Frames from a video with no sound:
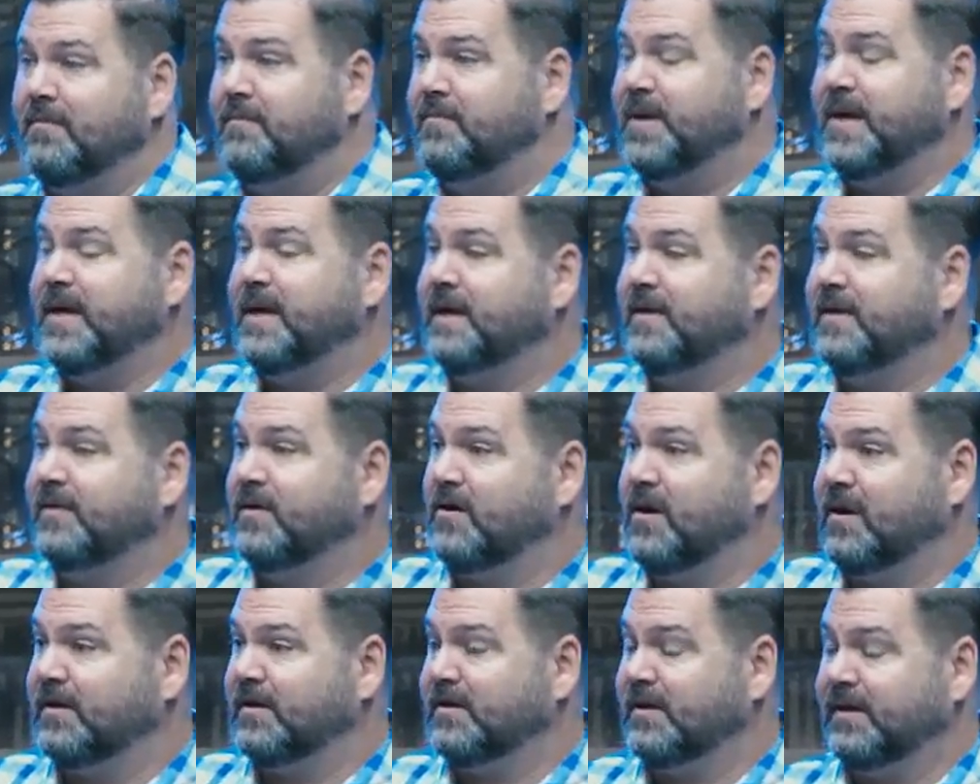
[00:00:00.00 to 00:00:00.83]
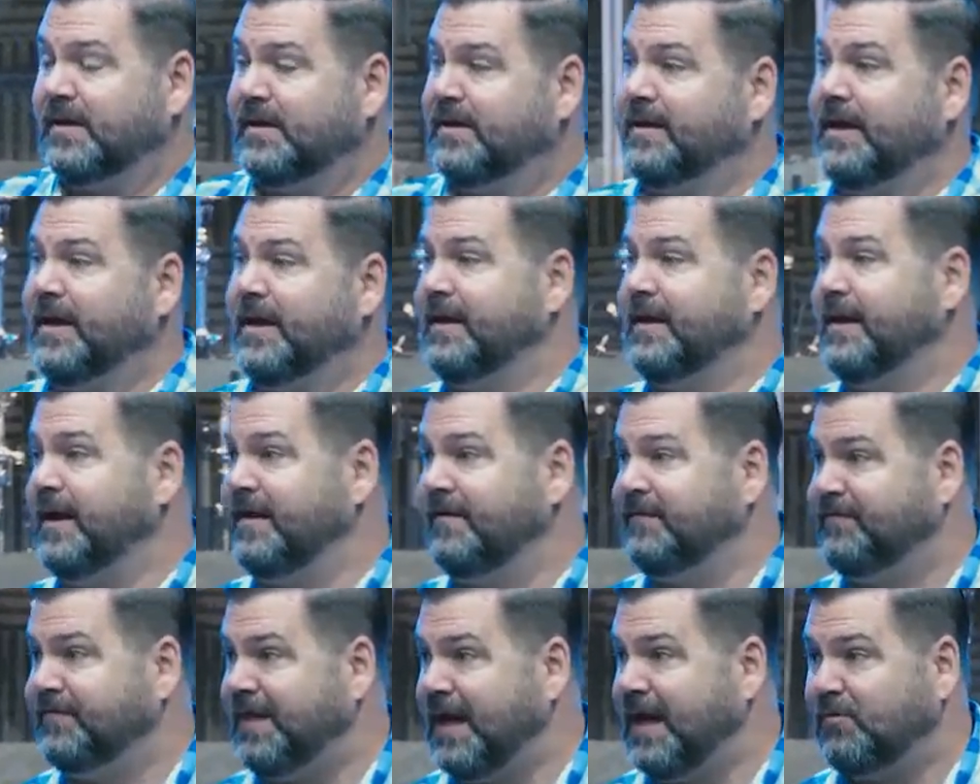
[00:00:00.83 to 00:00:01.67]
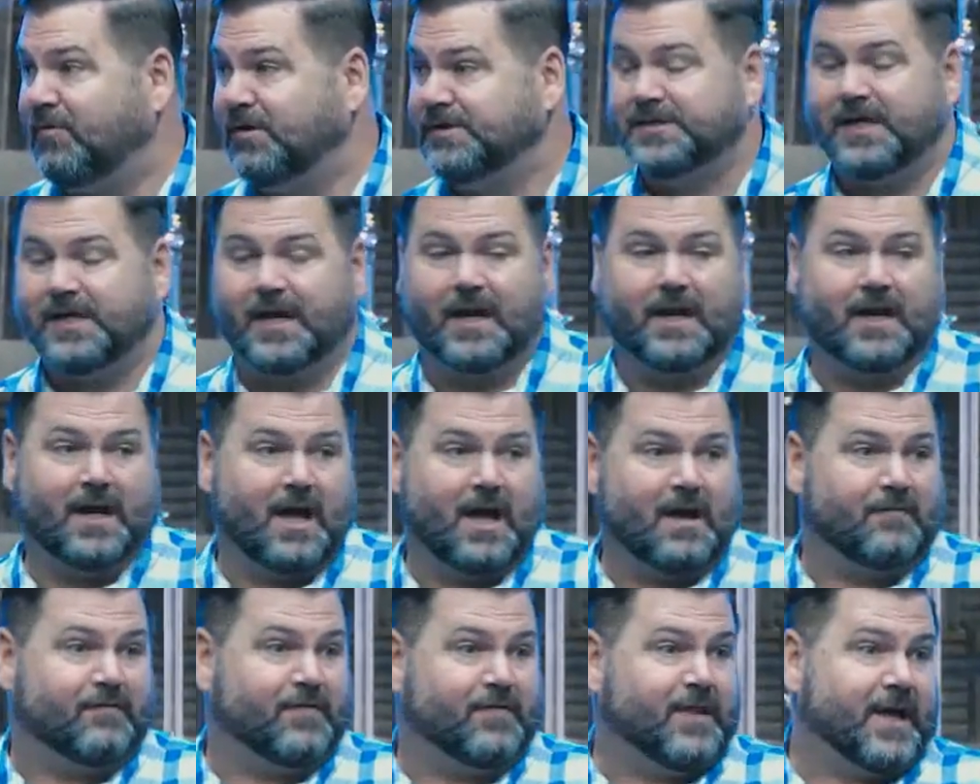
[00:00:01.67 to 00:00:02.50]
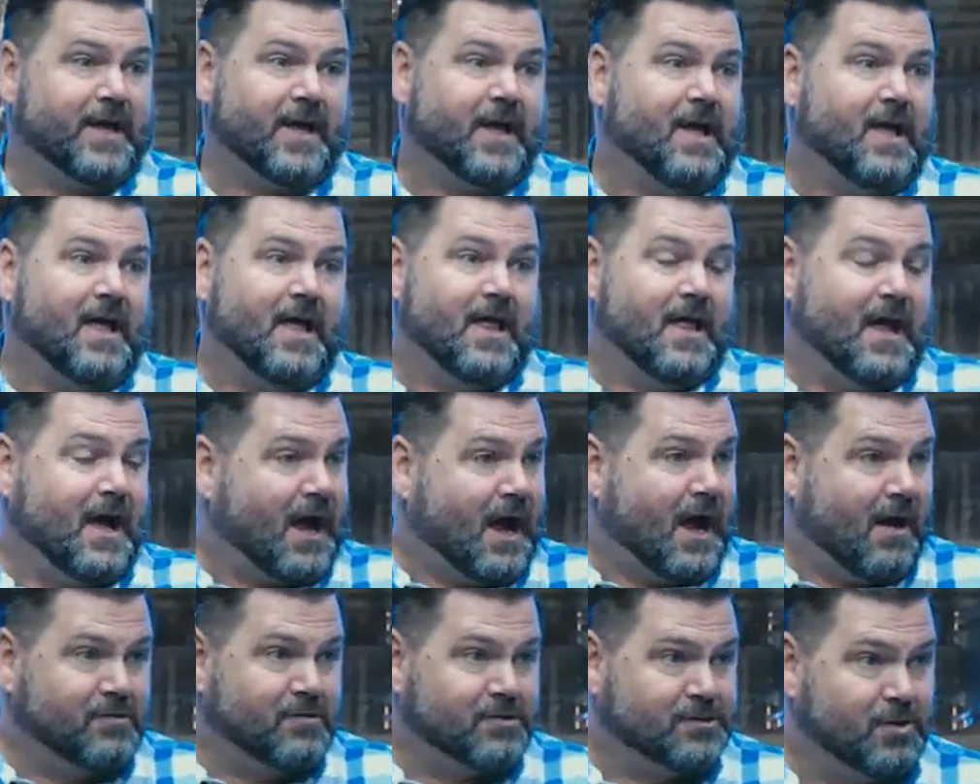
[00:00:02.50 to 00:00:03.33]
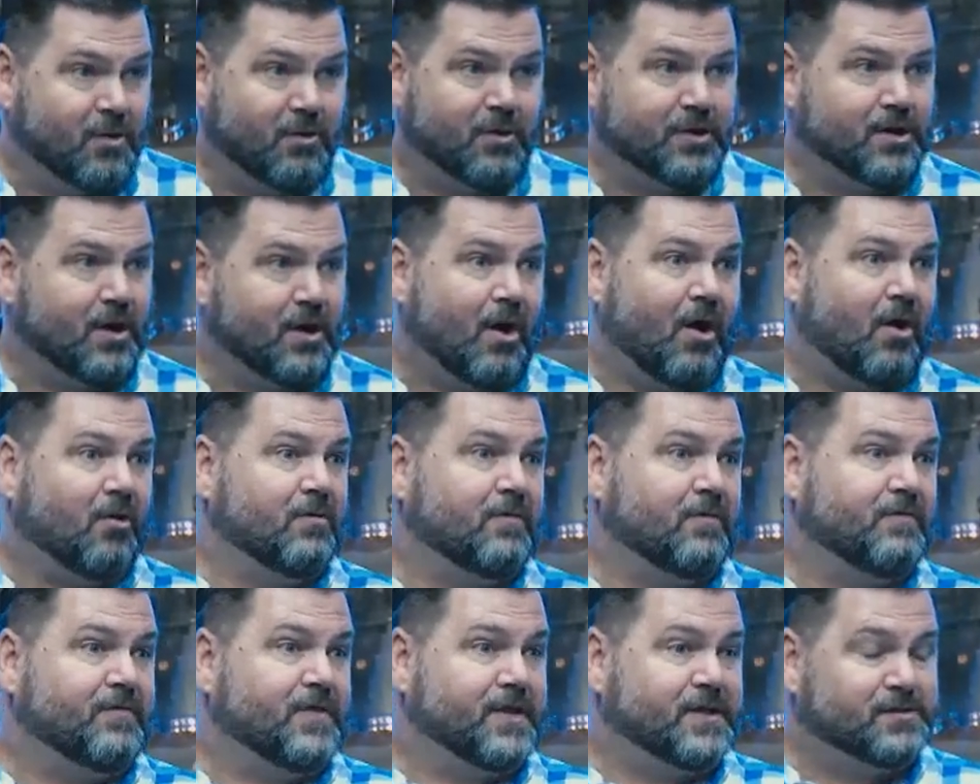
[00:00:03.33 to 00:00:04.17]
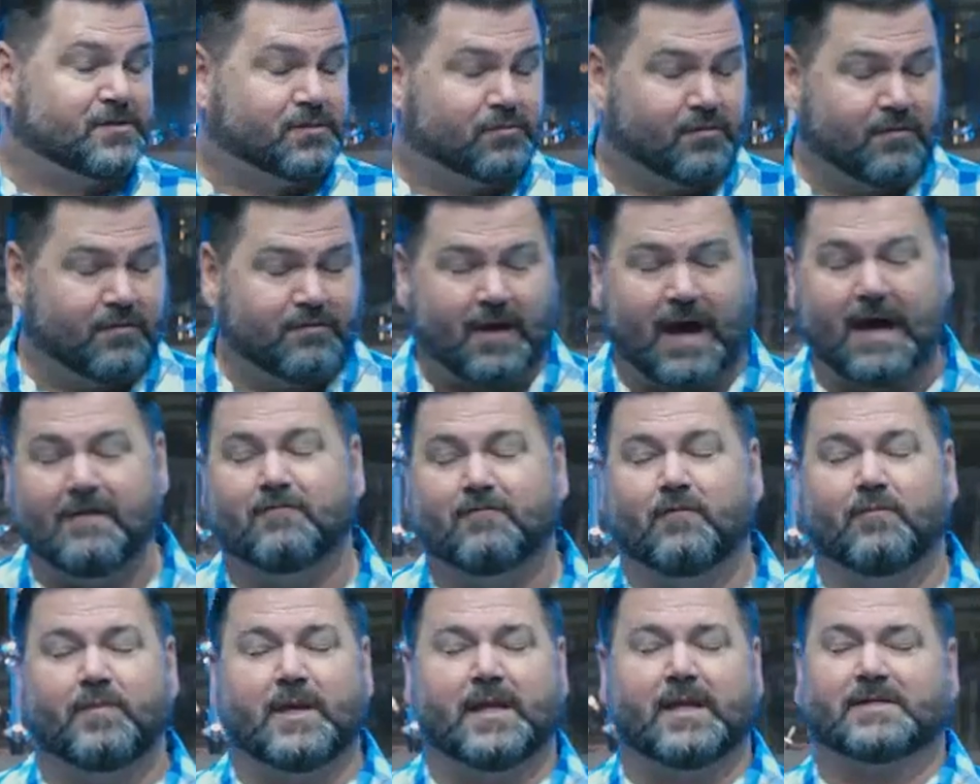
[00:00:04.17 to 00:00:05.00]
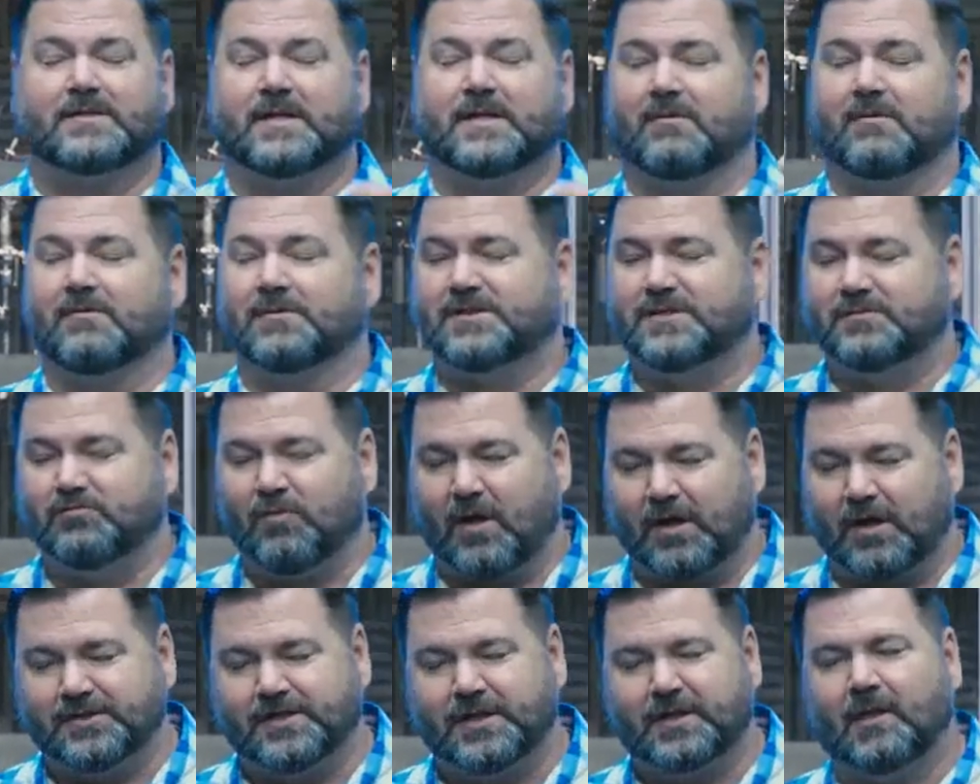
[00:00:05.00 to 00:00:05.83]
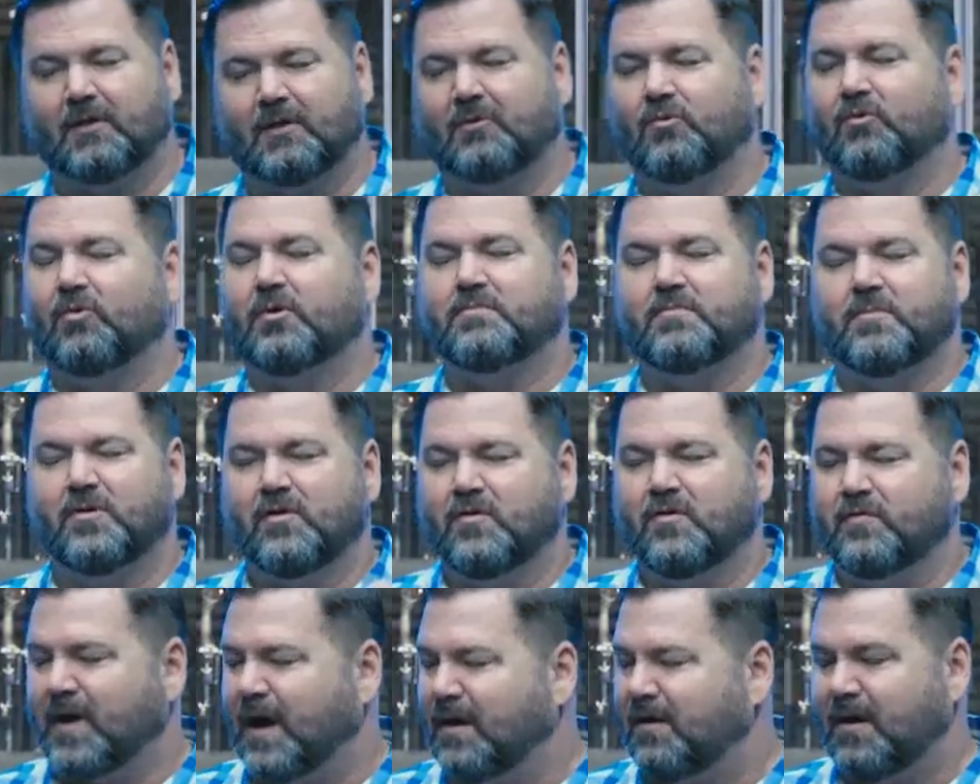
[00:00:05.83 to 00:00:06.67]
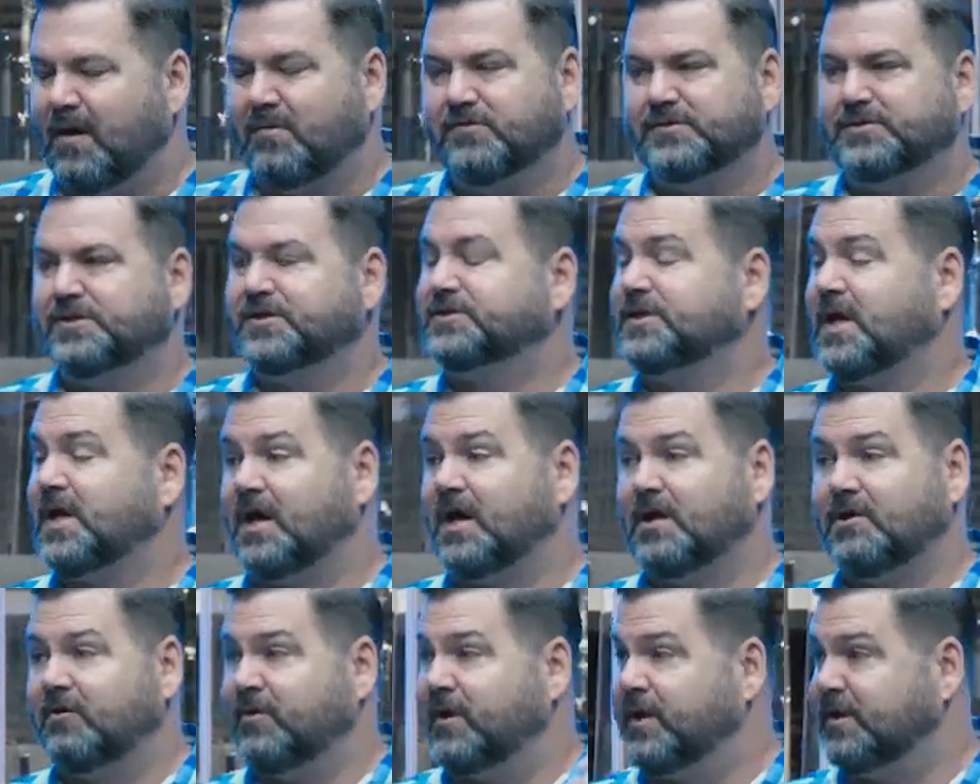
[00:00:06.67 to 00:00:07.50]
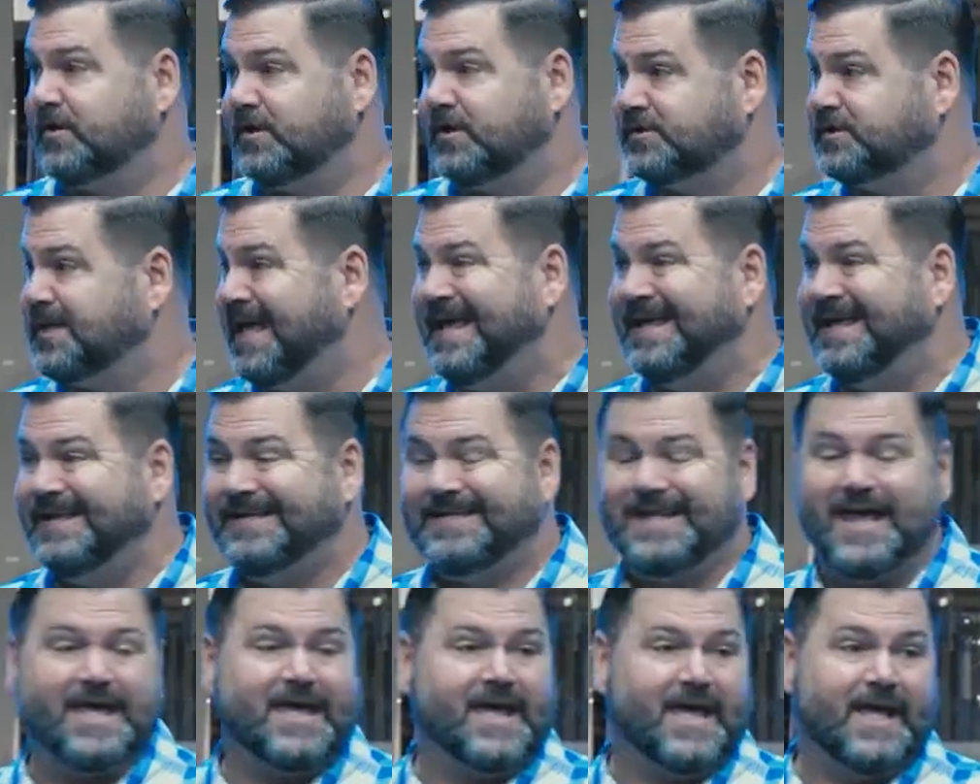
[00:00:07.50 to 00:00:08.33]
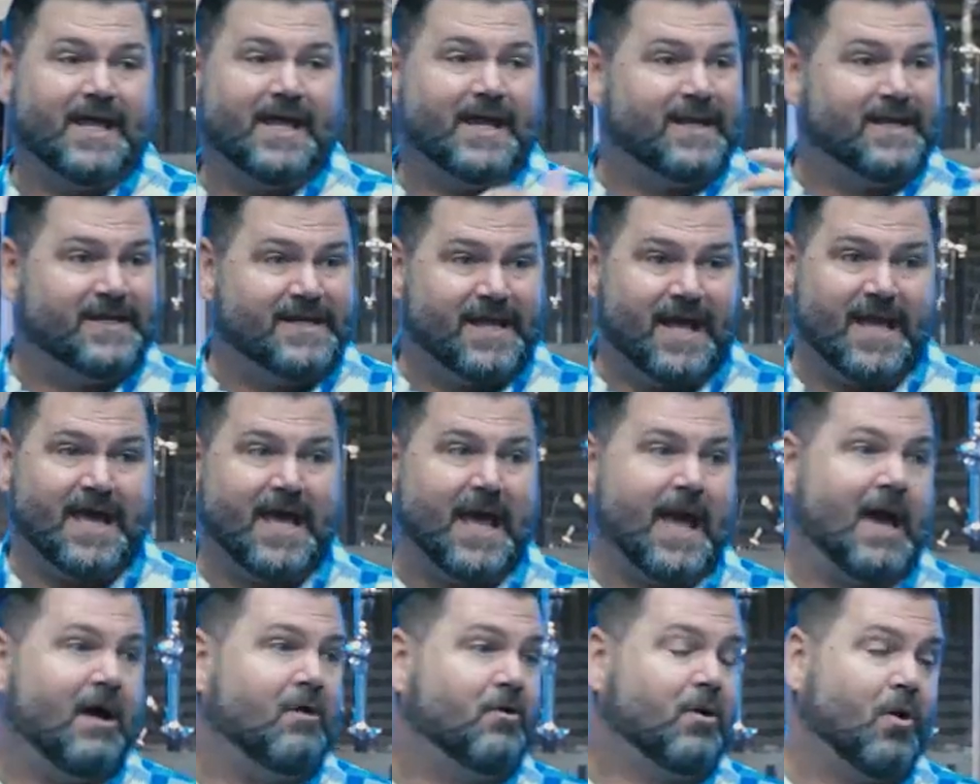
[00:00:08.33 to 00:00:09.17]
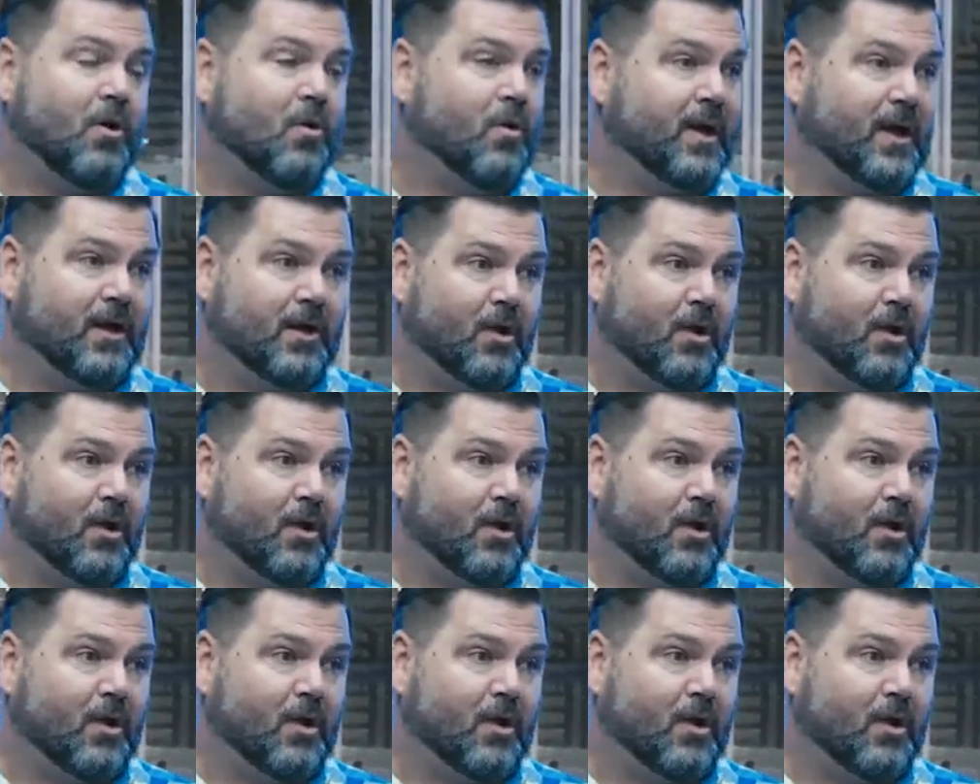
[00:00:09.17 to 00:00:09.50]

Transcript: being there, and, and if that wasn't enough, like I was going to all of these revival meetings. I was watching the Lord move. I was just hungry, just day in and day out, going,